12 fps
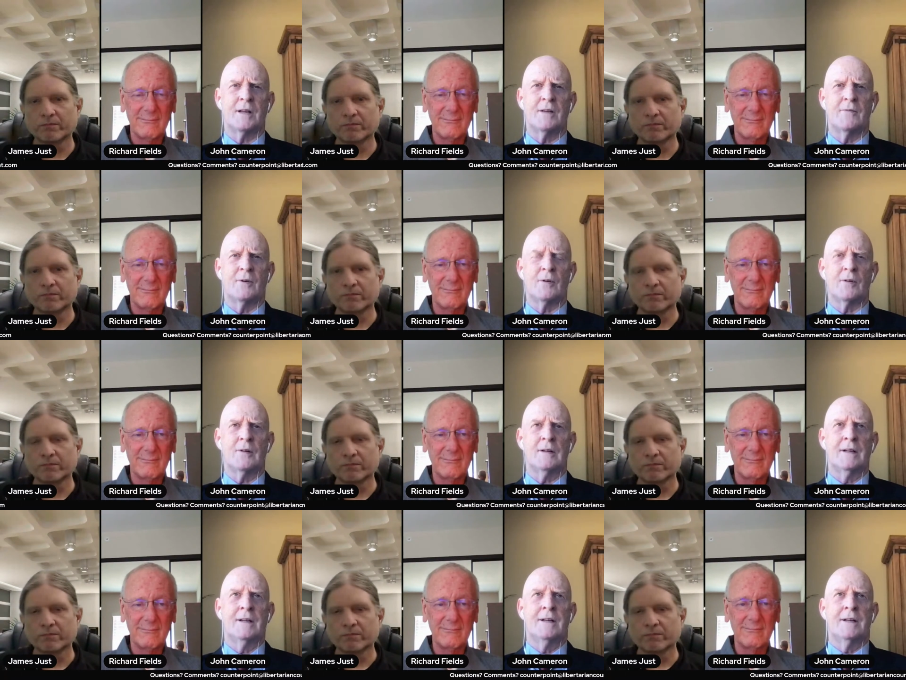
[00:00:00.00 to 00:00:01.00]
Speaker 1: evil,
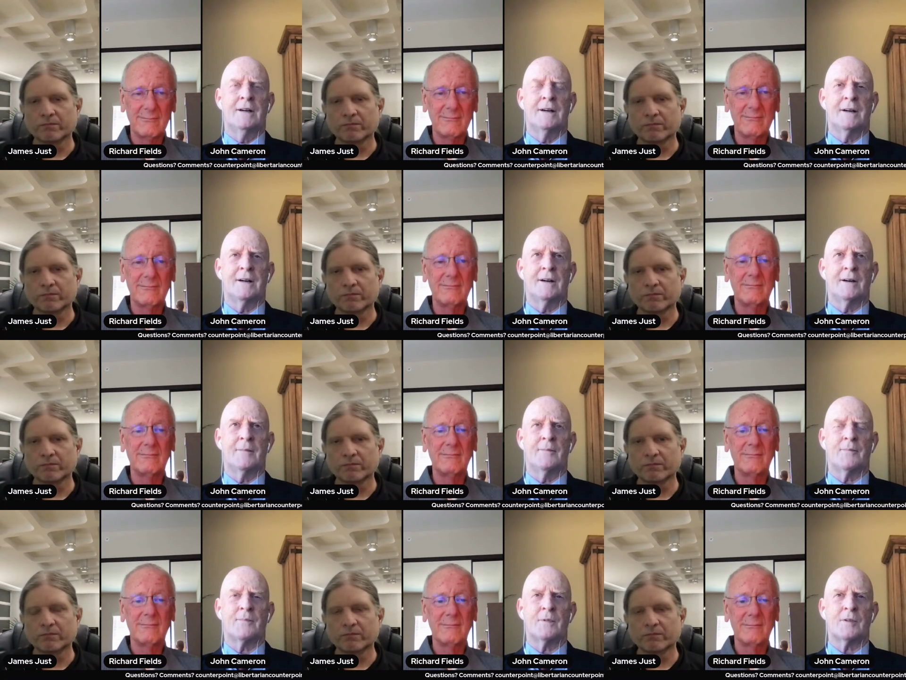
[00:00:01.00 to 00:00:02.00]
um,
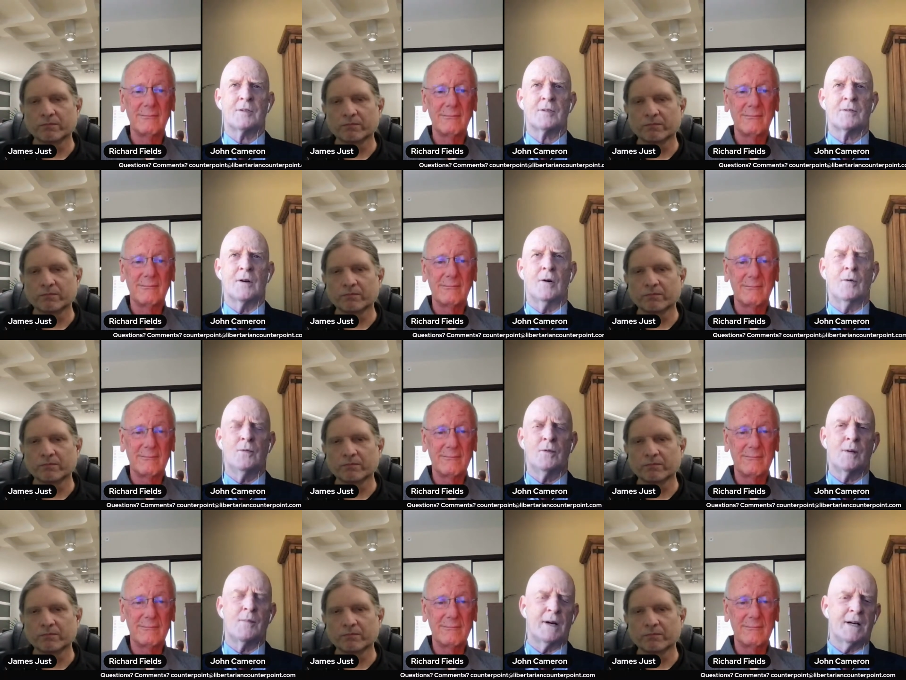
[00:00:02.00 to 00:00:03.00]

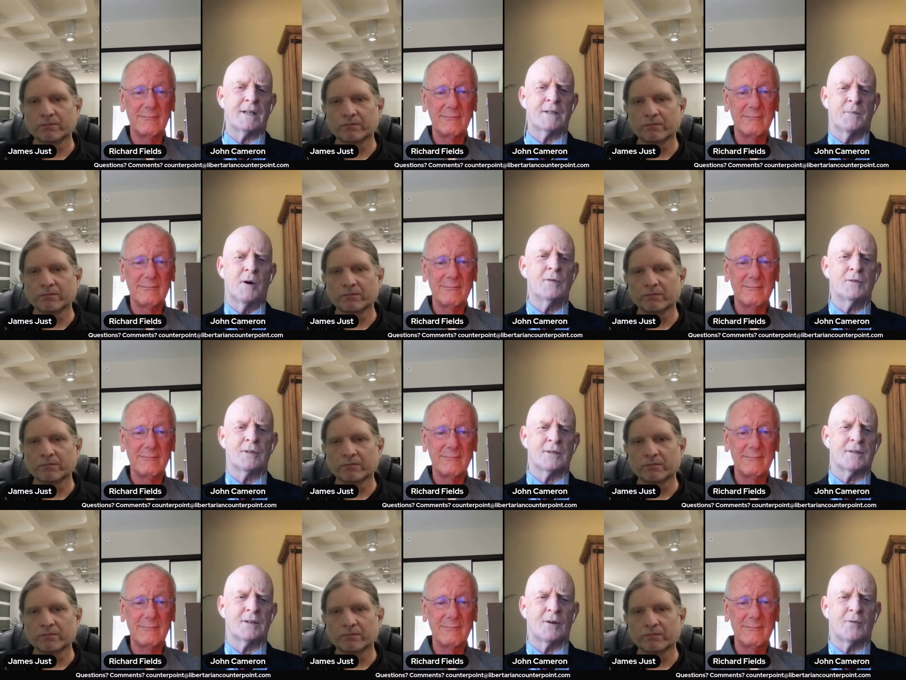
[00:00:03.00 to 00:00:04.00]
hopefully by
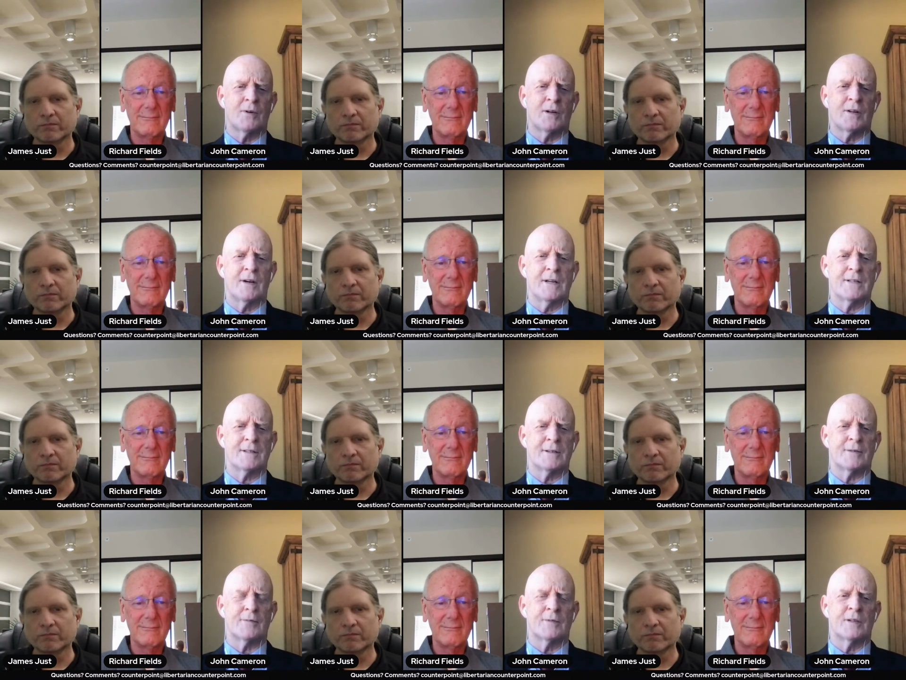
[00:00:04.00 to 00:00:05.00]
osmosis they'll realize
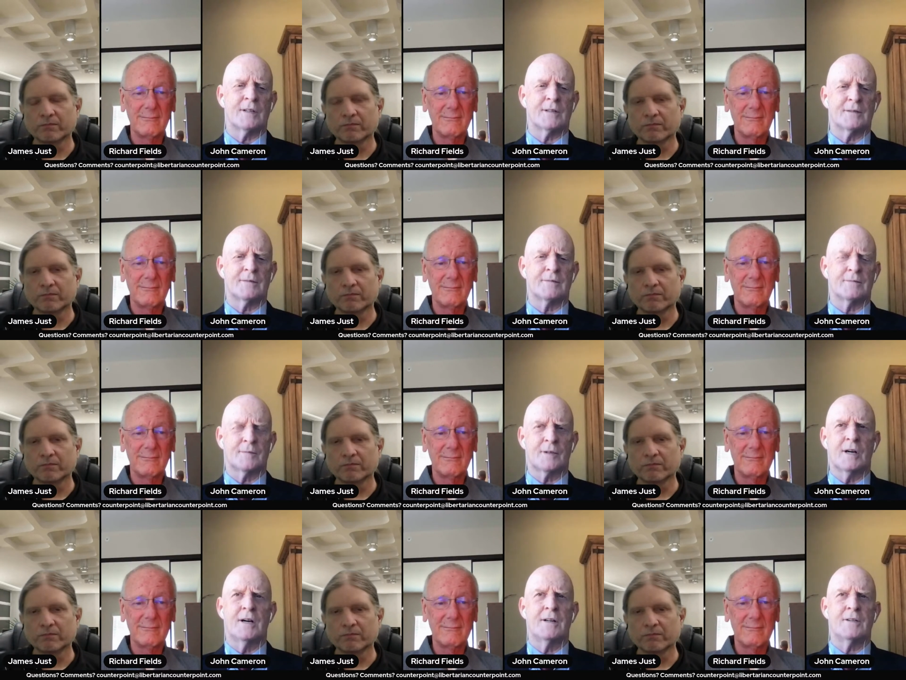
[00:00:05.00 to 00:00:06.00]
that that
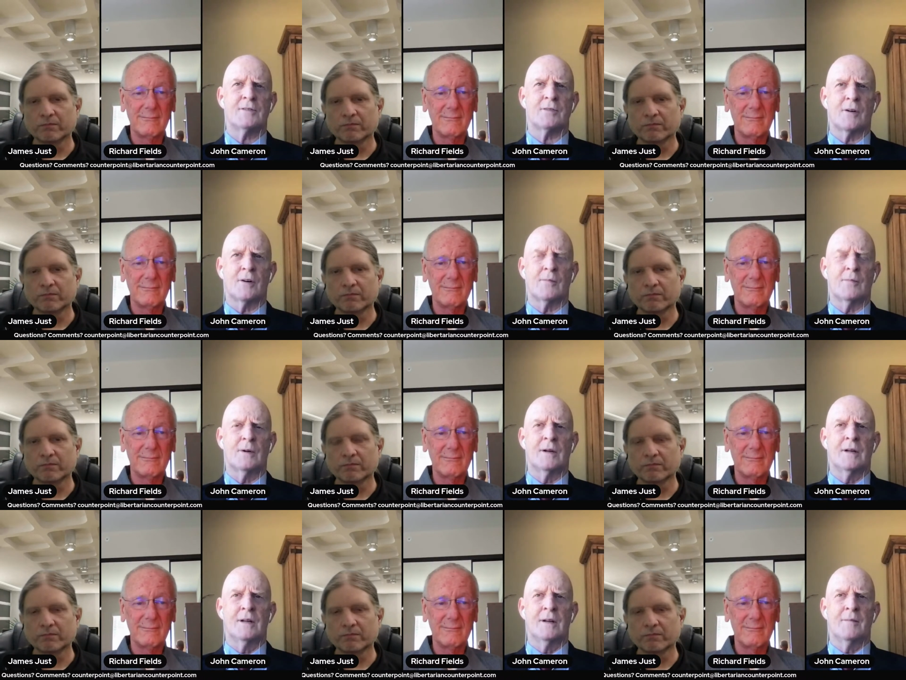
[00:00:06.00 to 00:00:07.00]
guns are
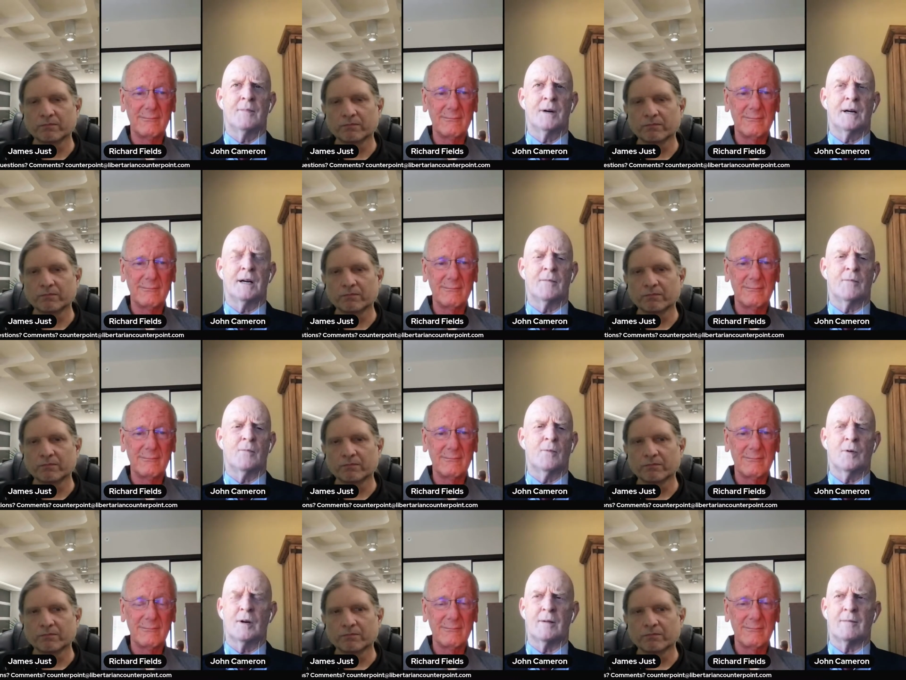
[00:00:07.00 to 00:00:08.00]
by
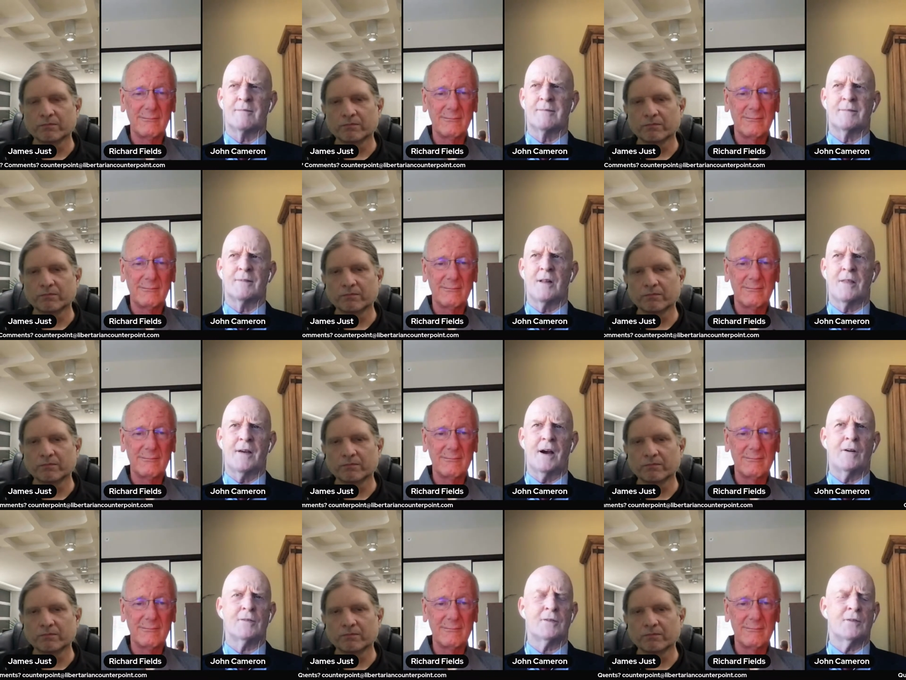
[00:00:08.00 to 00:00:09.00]
what a
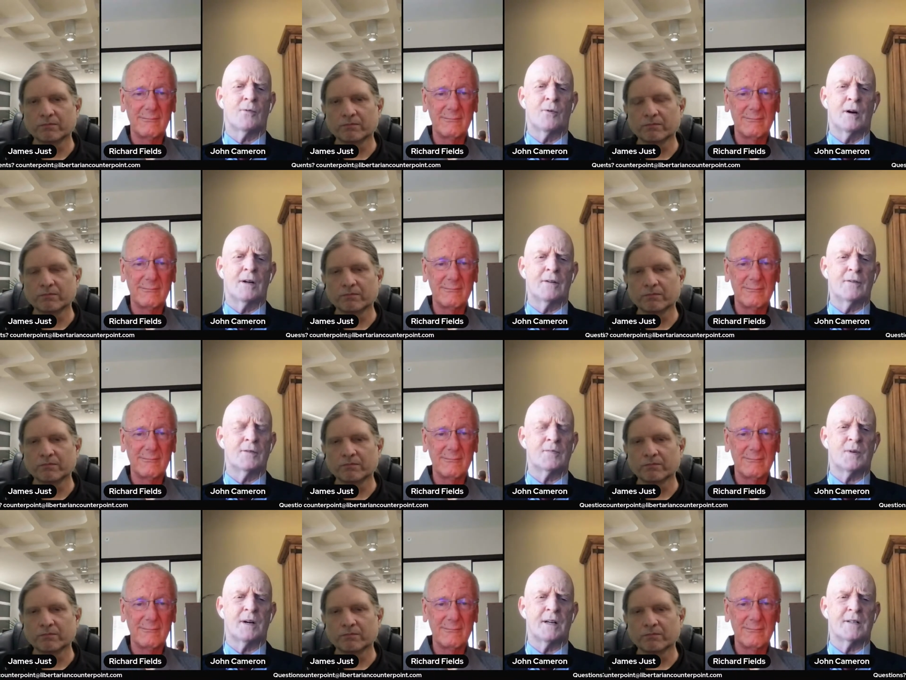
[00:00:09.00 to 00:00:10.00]
thousand to one
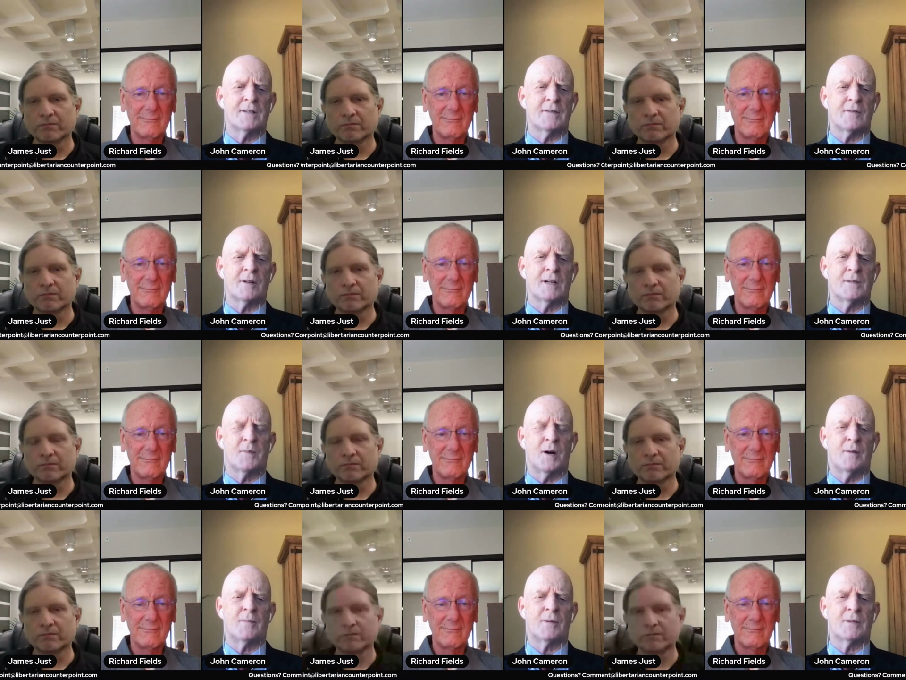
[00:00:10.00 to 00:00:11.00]
used by a civilized
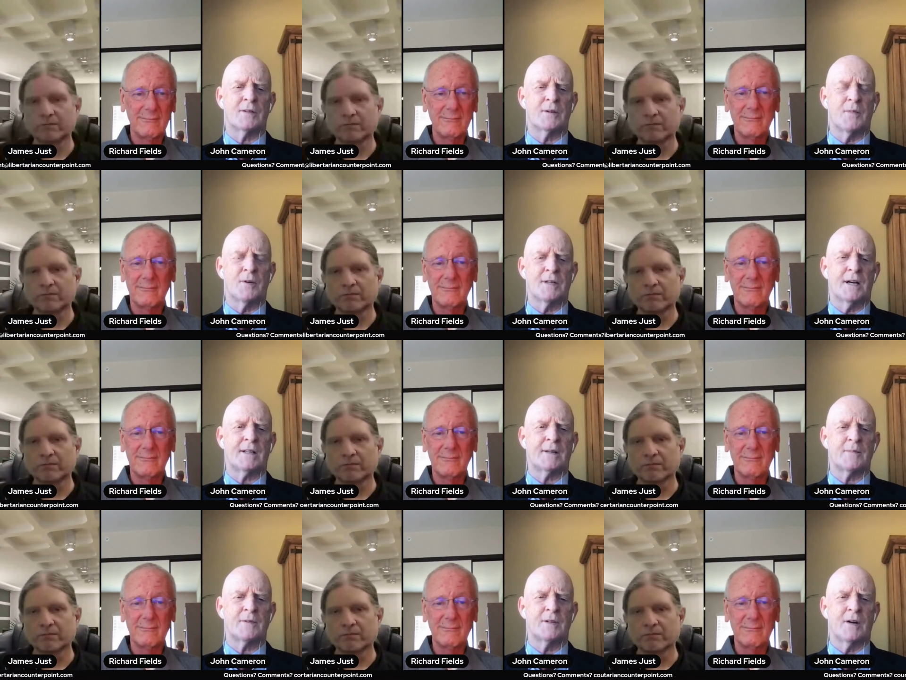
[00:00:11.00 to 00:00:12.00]
populace to protect
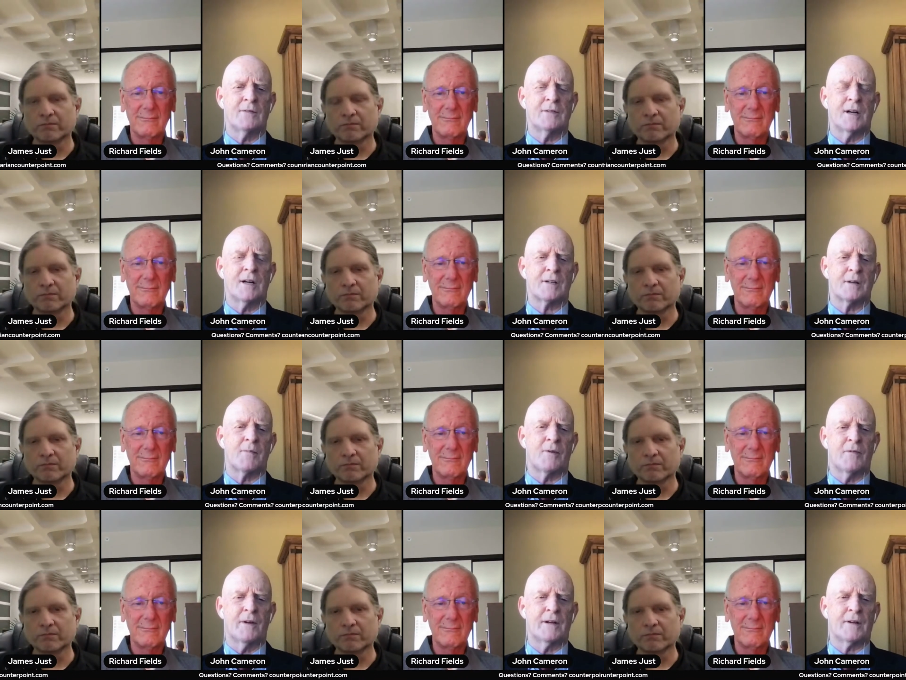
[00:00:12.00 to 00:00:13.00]
themselves and actually
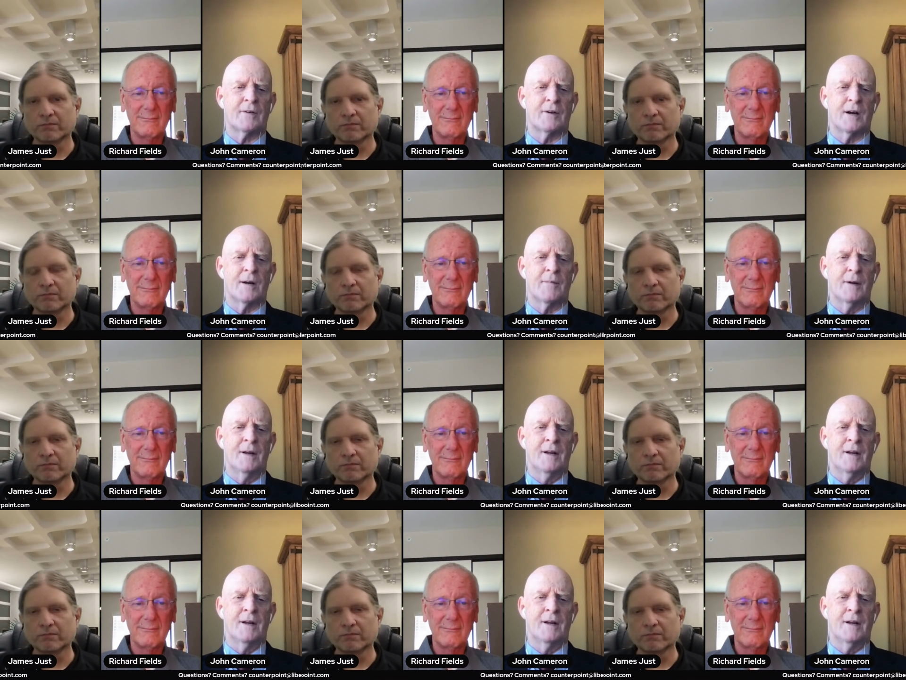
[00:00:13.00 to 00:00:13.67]
prevent crime.